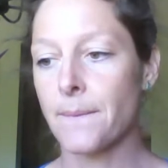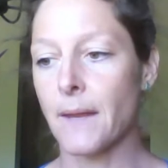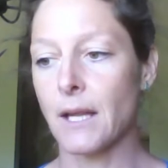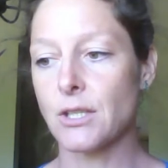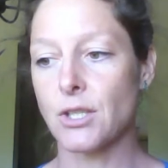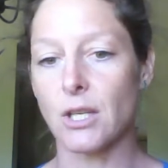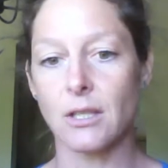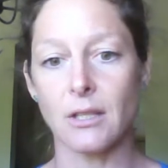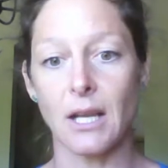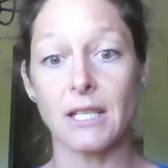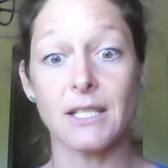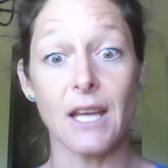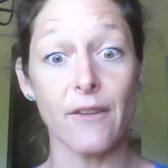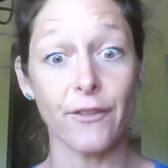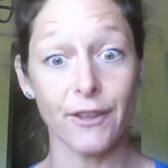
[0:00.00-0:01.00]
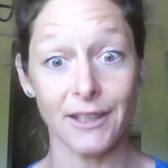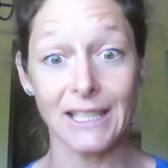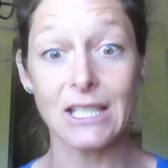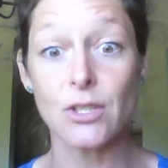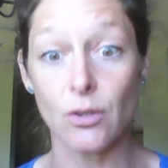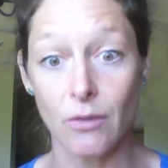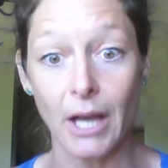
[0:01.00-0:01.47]
I definitely
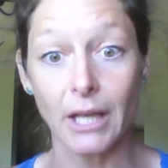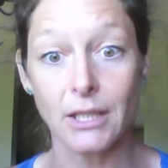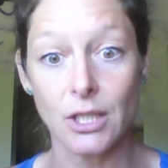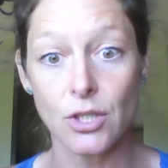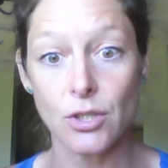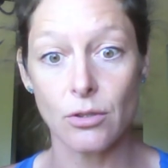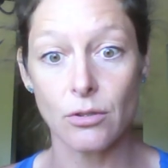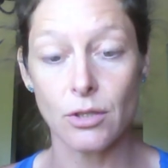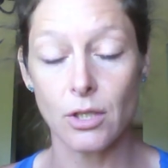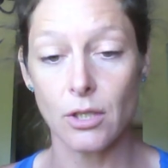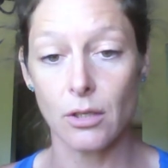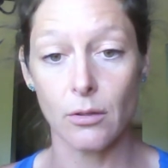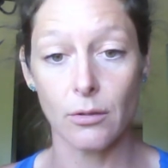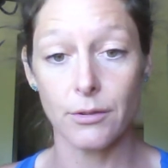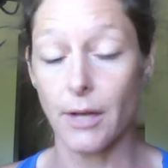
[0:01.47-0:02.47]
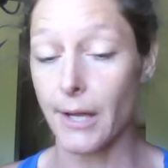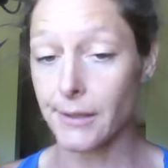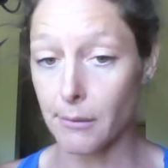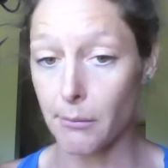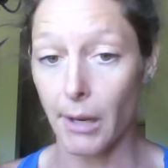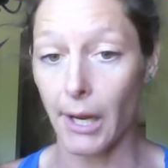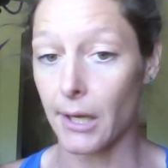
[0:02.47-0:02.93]
directed you to do, not
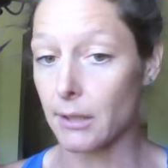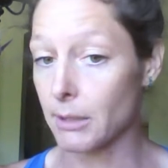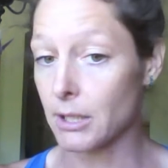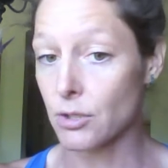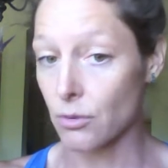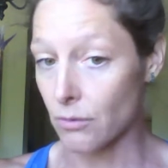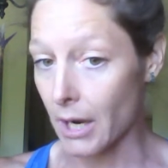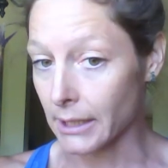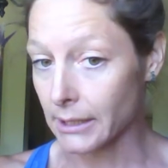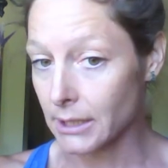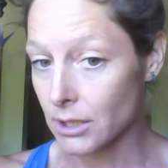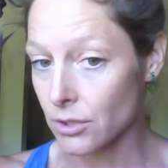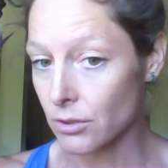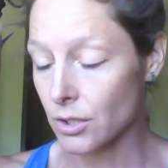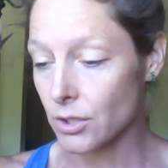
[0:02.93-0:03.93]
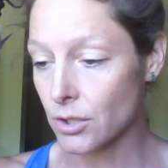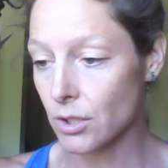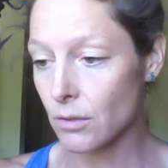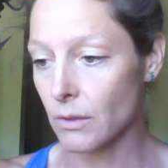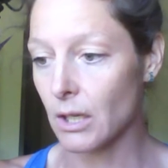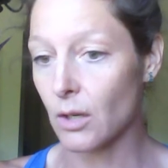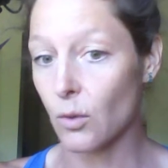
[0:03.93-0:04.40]
demand, but directed you to do it.